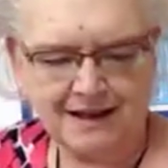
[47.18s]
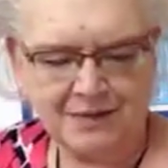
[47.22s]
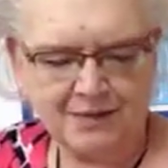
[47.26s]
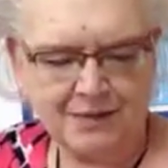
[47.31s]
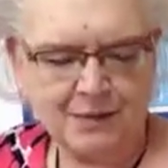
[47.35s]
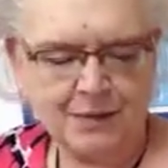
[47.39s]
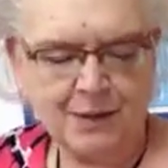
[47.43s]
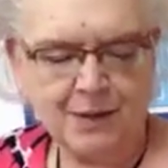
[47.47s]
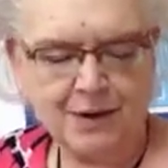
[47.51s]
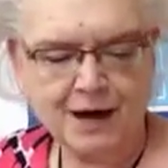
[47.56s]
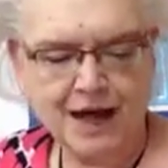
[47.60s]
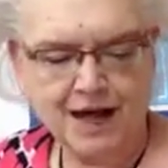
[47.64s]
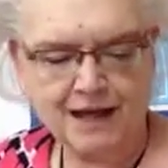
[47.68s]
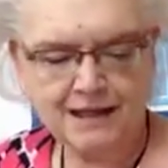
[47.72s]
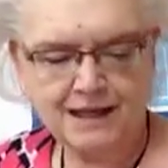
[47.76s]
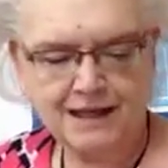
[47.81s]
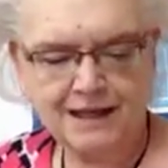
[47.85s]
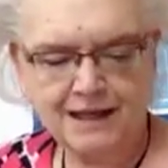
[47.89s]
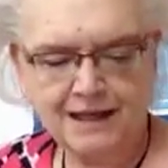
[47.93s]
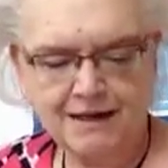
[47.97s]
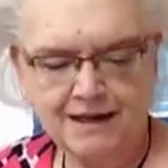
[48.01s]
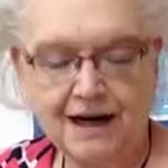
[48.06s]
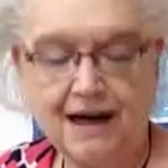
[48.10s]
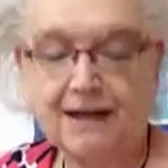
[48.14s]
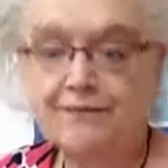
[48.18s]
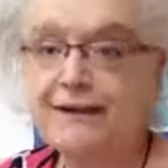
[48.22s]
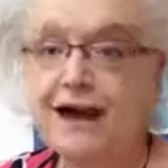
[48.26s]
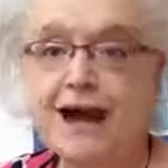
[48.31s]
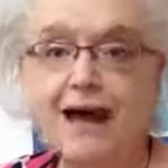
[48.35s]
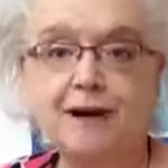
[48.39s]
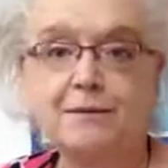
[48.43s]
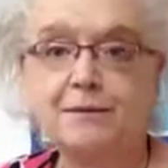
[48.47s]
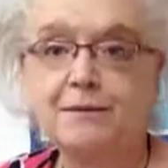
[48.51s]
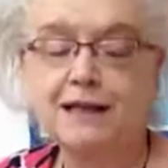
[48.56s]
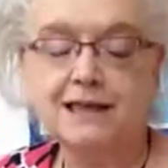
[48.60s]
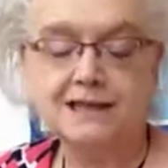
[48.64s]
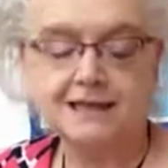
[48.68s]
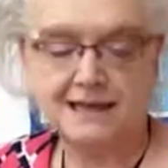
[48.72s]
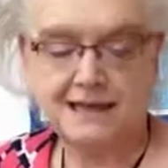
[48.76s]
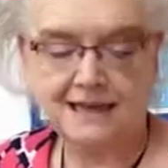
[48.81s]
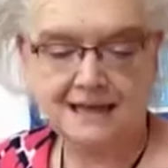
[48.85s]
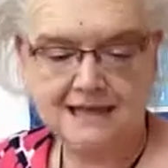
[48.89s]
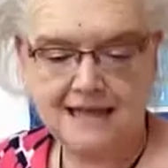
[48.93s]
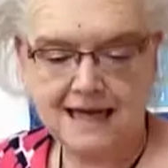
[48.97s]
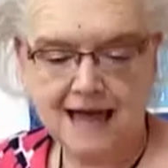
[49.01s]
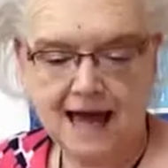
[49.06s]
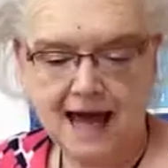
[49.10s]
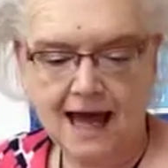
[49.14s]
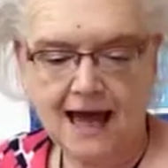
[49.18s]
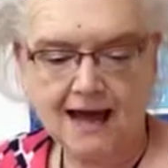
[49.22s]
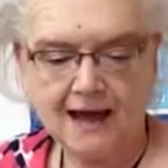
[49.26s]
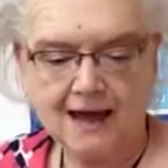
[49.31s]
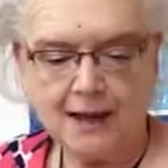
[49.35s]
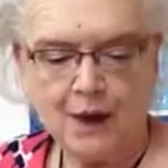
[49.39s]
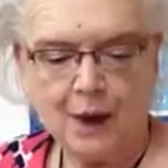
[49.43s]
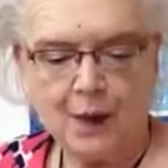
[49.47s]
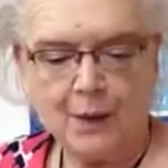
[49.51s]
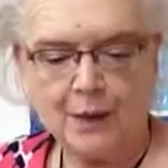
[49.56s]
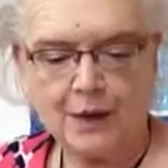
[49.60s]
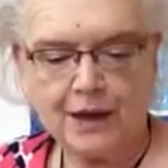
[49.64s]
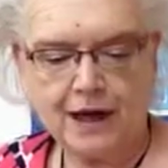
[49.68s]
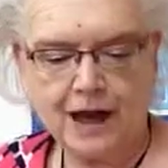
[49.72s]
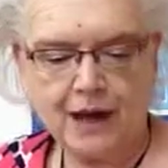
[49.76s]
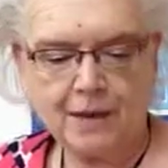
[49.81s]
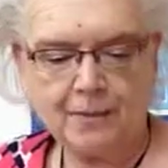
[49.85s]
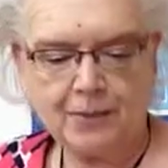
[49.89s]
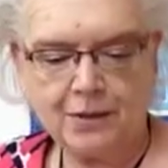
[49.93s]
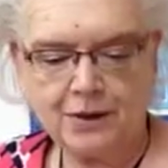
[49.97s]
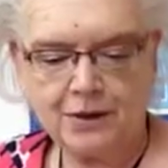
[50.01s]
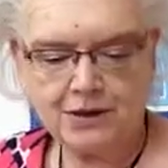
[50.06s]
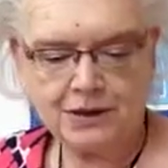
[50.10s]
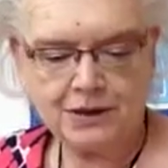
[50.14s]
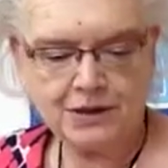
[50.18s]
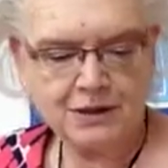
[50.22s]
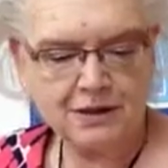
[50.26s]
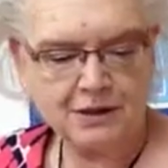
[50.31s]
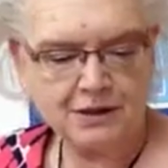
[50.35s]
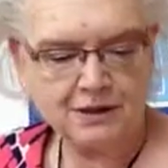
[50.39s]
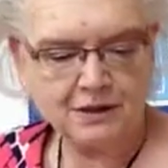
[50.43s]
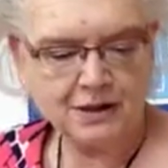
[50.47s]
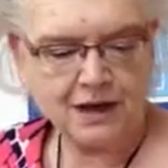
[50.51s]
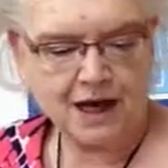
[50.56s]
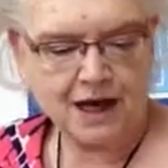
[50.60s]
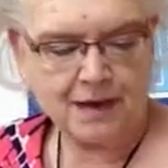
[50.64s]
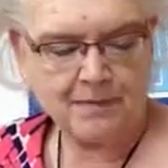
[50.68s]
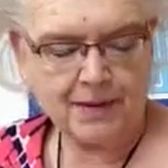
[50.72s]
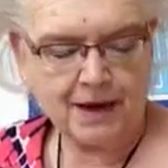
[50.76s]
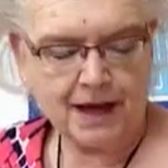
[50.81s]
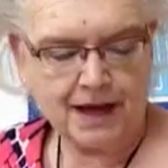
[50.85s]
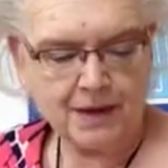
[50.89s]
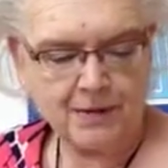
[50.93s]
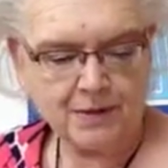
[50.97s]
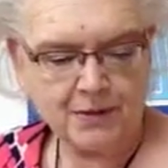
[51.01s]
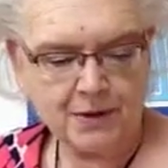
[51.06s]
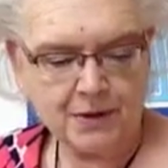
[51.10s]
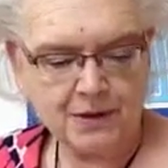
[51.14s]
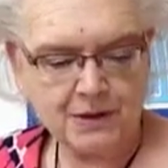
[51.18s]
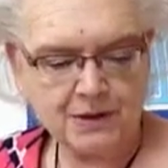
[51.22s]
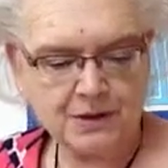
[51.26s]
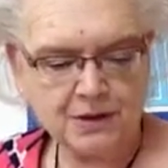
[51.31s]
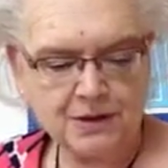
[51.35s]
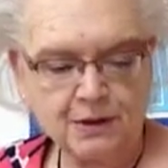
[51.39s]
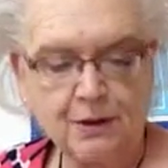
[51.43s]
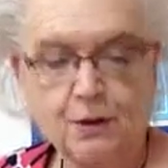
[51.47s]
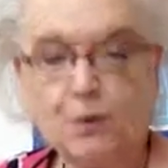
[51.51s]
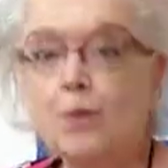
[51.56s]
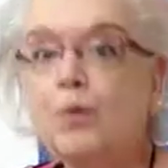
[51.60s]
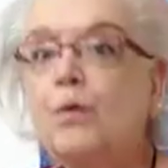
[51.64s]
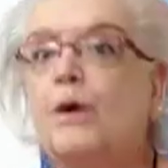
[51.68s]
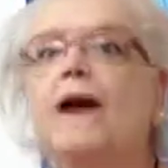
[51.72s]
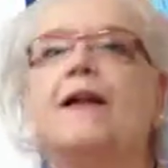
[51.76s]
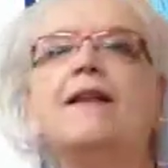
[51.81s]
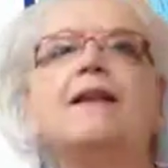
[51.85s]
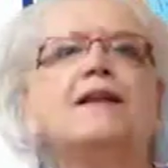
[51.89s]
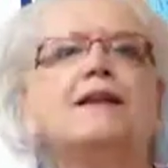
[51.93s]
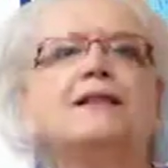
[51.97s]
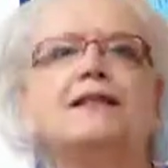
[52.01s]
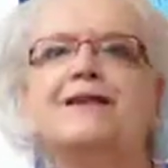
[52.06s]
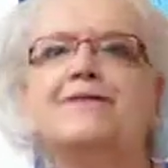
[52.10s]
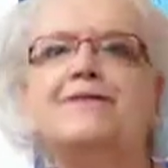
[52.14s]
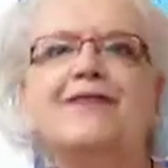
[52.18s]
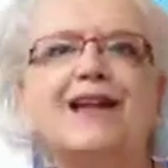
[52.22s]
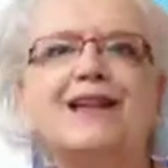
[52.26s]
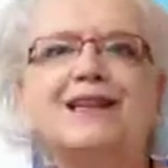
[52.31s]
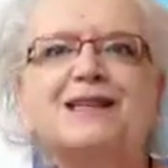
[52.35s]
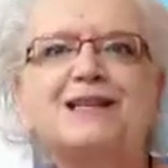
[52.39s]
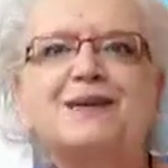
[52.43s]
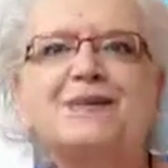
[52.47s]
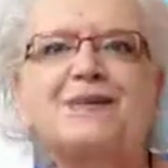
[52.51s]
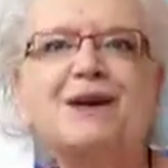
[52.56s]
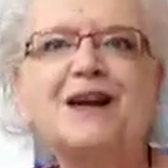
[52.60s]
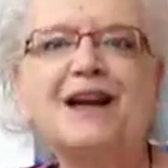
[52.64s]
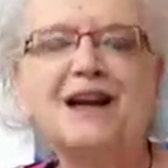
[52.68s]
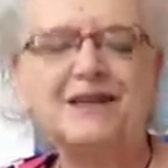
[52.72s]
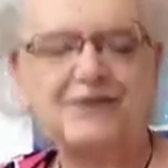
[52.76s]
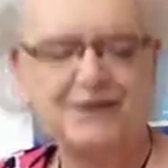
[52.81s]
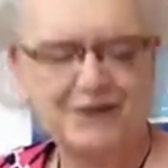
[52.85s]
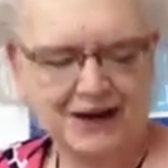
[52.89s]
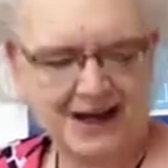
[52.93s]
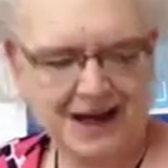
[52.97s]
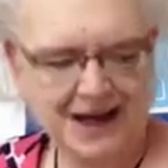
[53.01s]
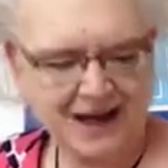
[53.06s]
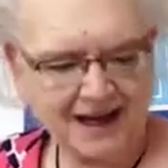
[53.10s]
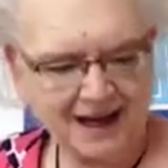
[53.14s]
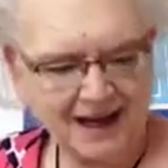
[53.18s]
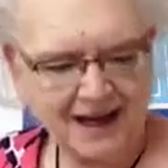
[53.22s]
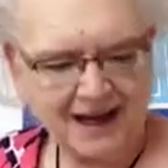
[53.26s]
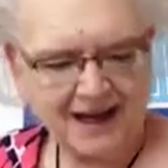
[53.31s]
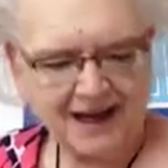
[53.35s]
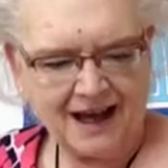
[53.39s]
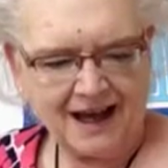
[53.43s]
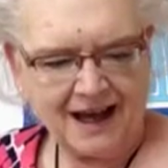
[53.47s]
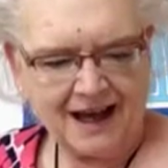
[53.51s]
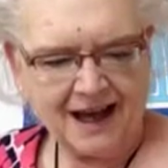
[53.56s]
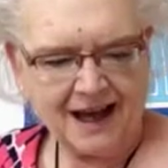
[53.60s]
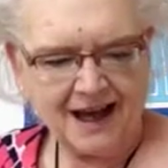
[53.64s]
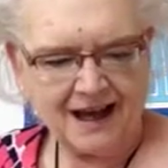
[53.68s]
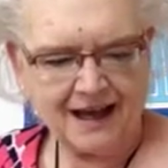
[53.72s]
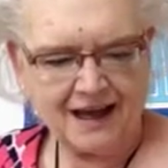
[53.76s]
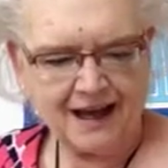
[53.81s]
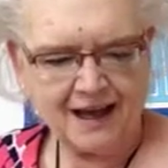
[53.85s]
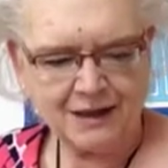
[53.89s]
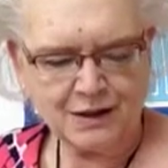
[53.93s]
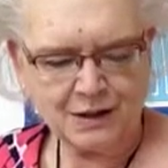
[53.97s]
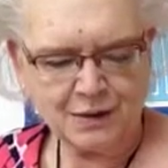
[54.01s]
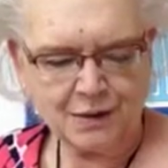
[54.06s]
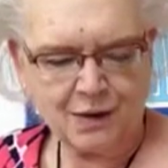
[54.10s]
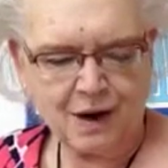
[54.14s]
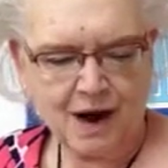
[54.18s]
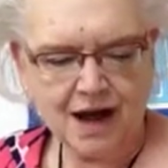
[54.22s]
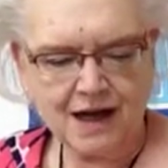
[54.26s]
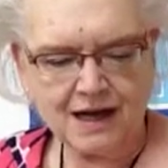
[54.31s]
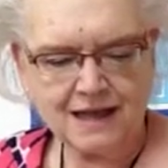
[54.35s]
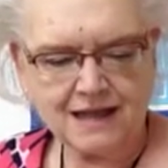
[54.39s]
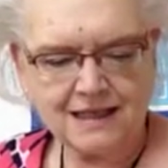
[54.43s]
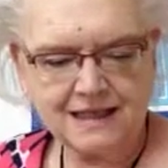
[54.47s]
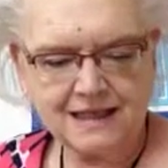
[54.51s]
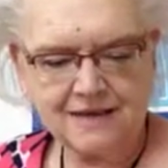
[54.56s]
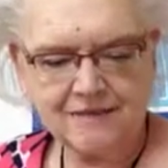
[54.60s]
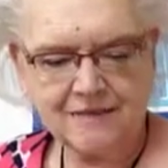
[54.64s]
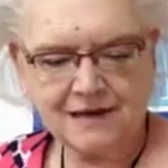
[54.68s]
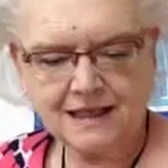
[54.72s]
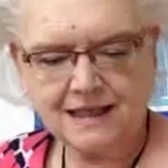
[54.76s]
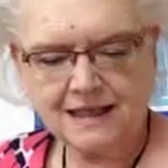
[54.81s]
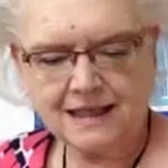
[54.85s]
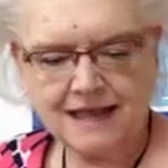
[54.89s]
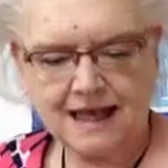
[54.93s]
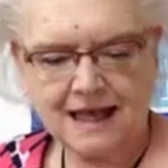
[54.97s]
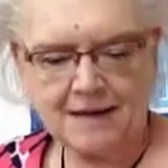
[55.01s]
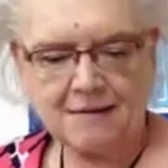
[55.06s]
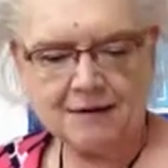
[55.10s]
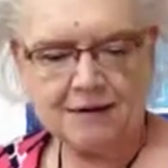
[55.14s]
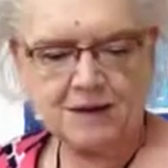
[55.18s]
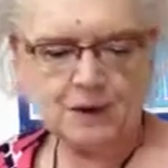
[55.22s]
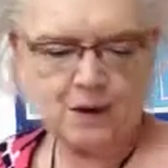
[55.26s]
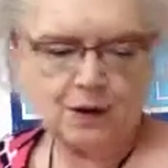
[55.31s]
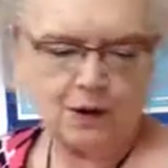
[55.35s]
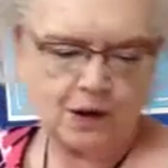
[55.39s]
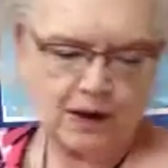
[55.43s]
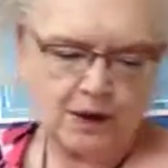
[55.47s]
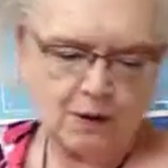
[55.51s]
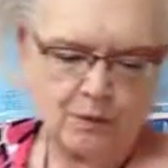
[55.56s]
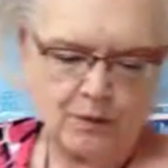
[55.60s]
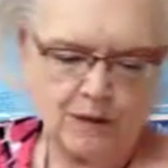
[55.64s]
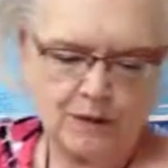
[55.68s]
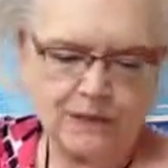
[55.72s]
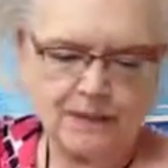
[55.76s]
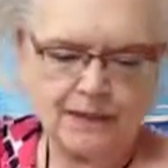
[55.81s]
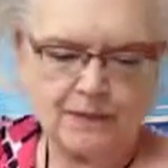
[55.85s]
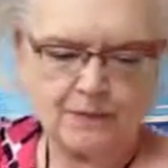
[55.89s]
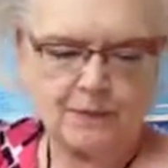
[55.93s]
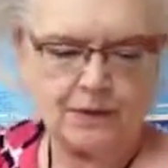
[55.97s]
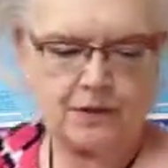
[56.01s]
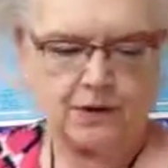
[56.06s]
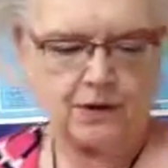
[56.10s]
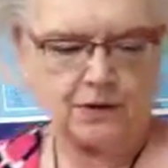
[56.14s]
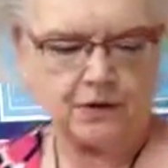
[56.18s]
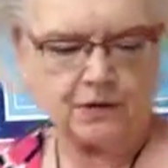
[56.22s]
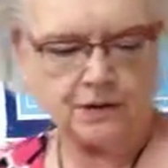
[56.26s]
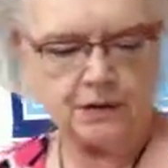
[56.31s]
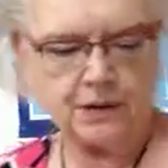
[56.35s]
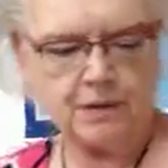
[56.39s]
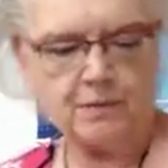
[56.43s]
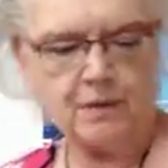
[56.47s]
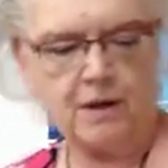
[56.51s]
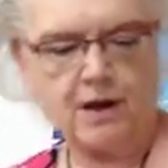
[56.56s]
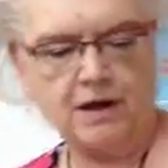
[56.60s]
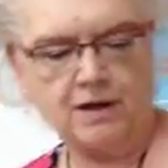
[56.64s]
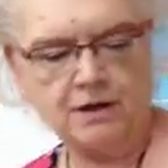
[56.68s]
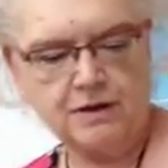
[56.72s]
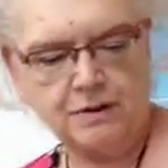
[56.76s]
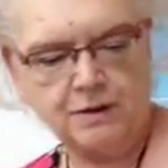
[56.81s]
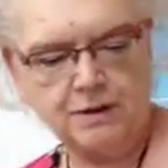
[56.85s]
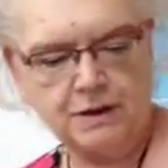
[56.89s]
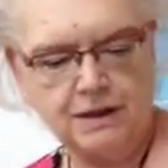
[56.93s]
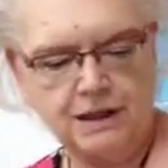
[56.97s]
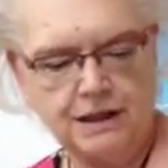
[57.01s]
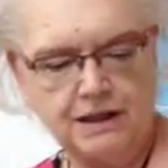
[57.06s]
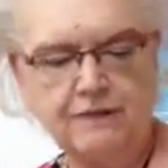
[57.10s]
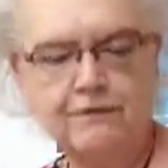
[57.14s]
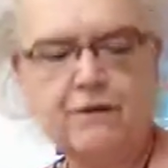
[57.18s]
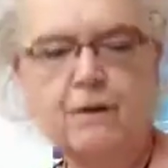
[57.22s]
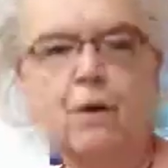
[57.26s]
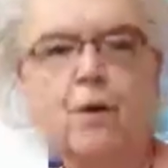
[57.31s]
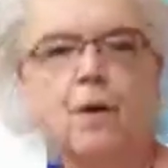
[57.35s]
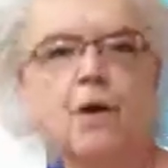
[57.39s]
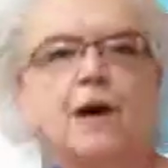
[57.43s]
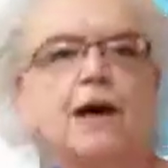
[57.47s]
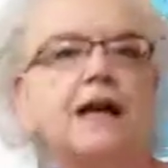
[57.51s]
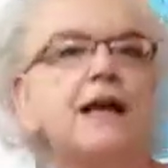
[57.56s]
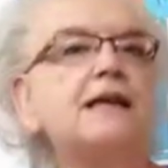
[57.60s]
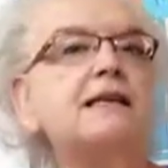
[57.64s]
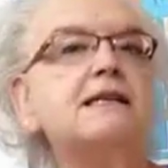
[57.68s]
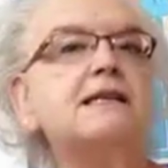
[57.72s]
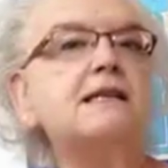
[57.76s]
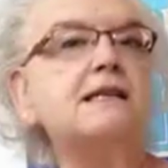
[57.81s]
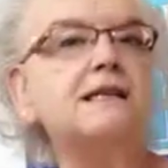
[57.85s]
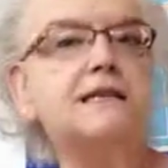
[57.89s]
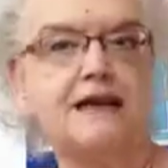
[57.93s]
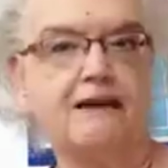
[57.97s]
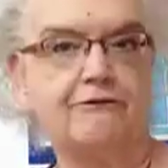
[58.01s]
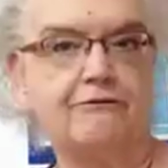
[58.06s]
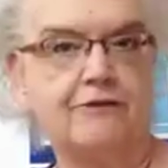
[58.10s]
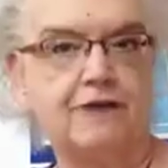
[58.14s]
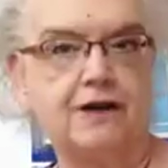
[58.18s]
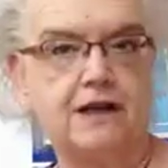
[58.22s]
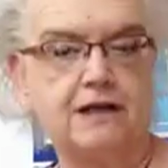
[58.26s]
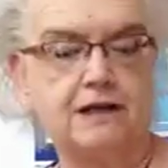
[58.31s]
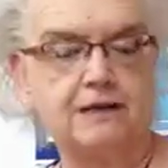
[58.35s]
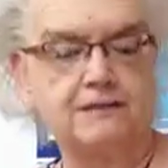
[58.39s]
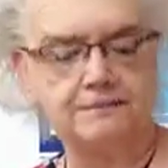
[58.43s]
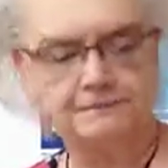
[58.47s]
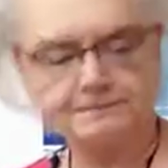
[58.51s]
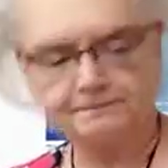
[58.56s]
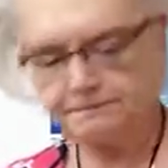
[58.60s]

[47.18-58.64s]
pronouns here, and I've got them listed. We got personal, compound personal, relative. That's the one I forgot. Interrogative, exclamatory, reciprocal, demonstrative, or indefinite.